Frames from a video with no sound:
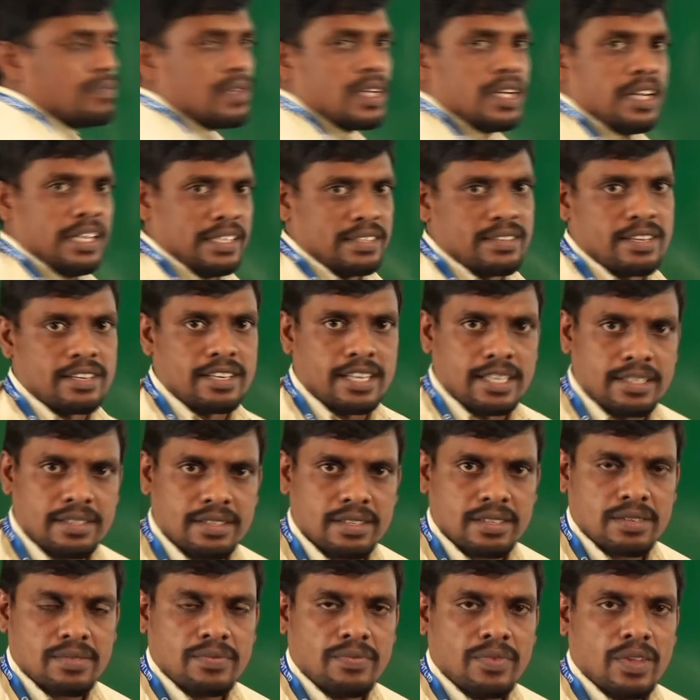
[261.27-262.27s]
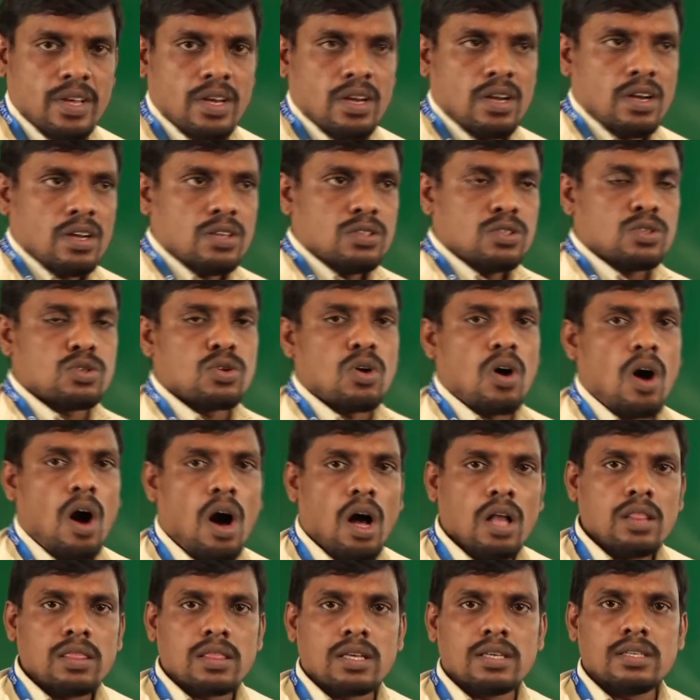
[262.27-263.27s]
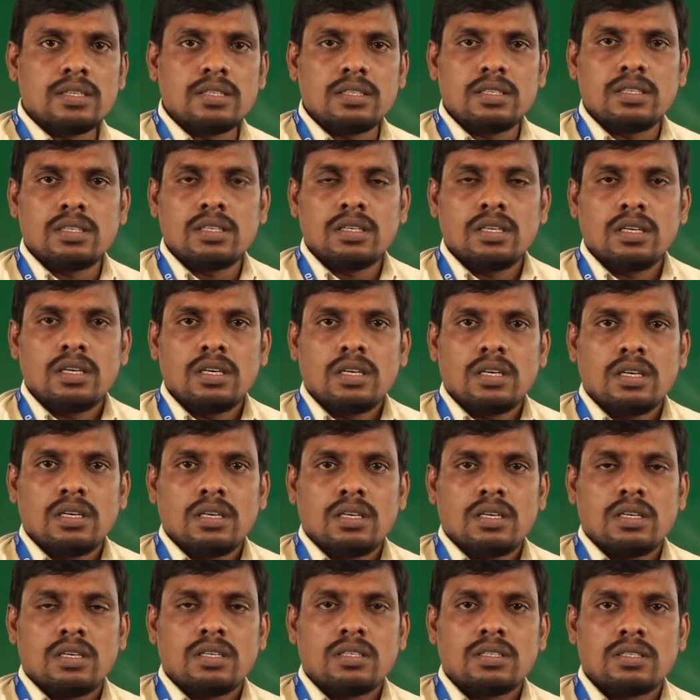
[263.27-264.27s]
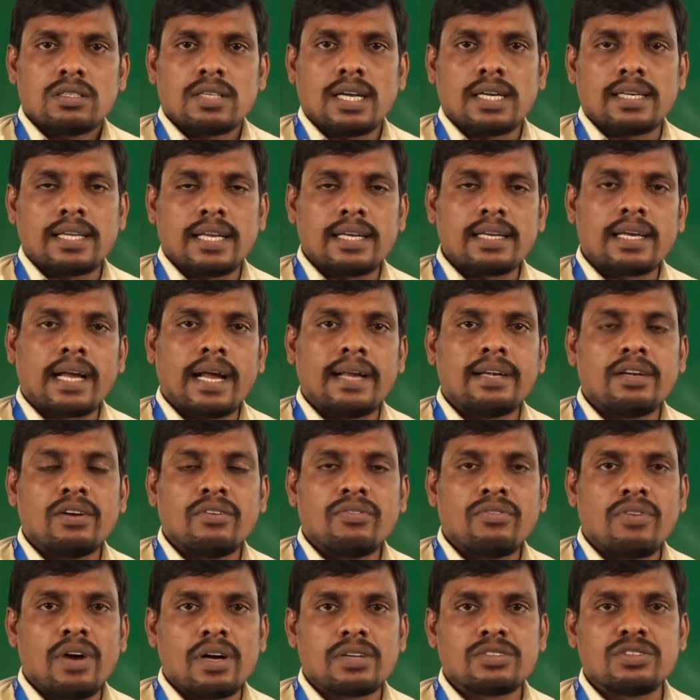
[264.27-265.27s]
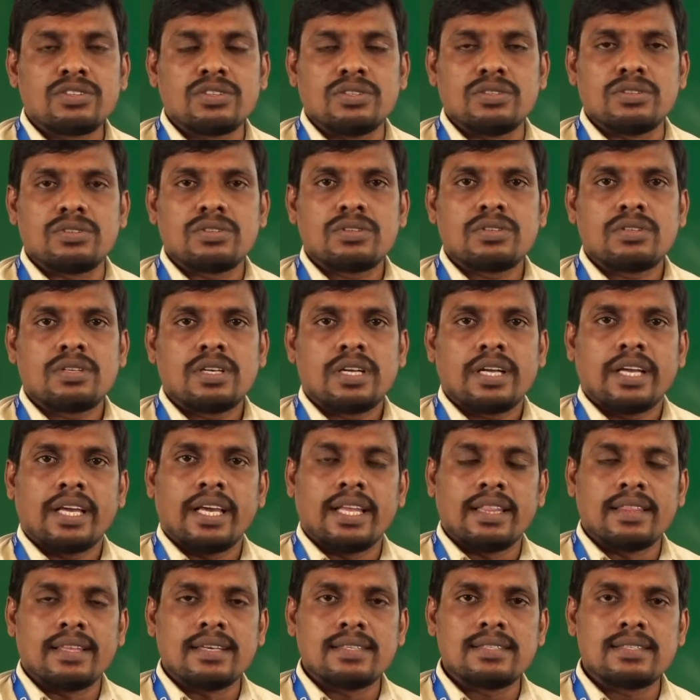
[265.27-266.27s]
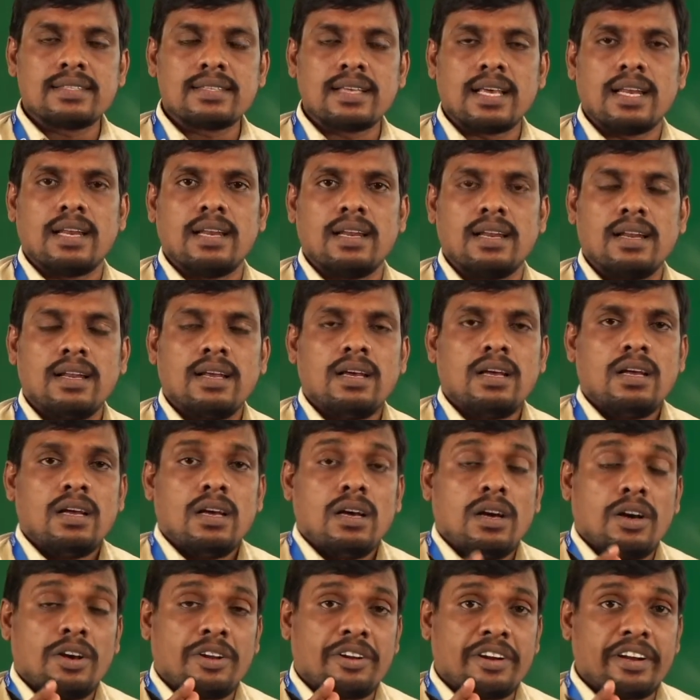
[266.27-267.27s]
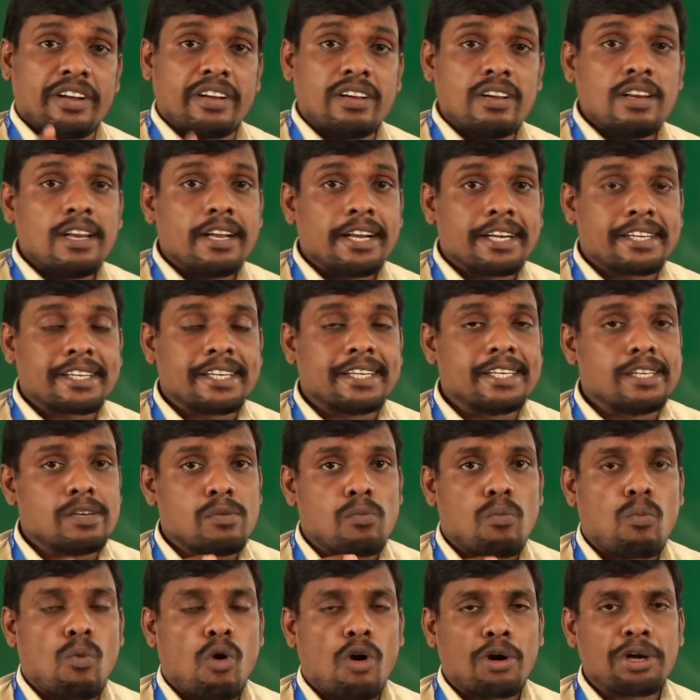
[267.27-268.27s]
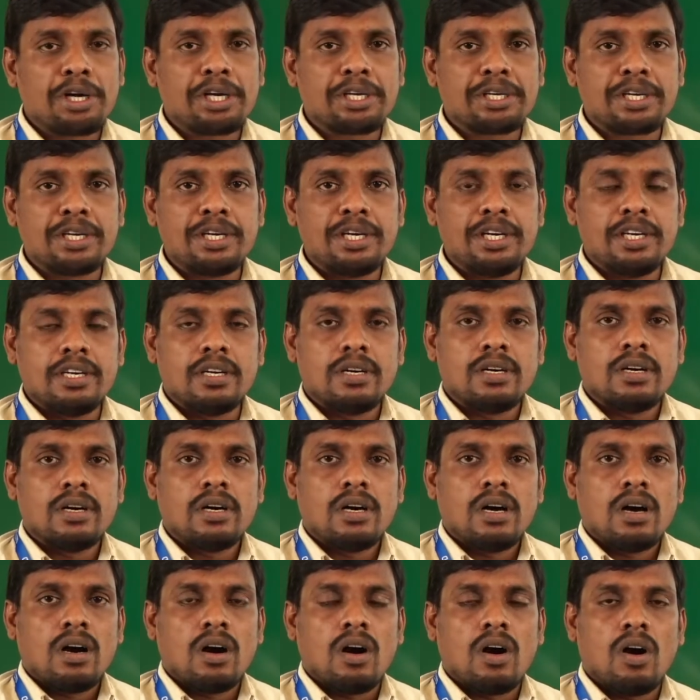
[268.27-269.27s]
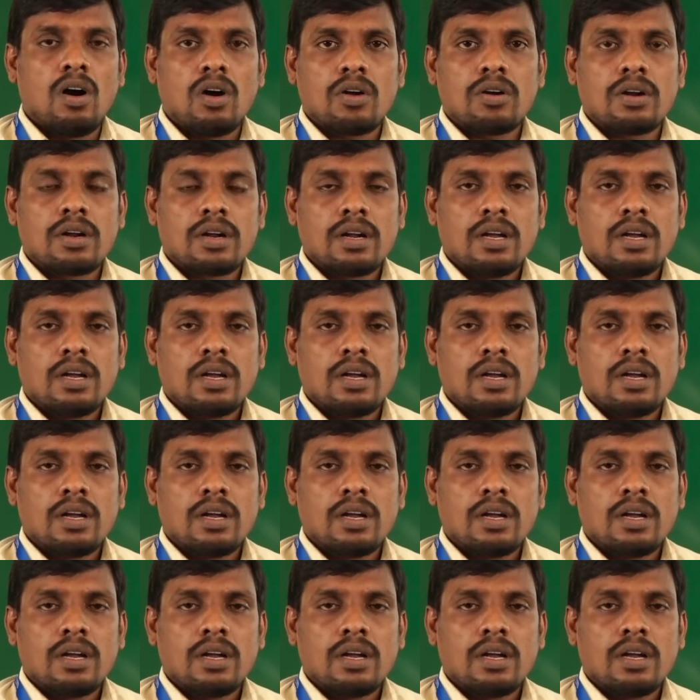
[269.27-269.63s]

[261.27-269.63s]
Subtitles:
isn't it? So, all the certain kind of functions in the cell regulated, monitored or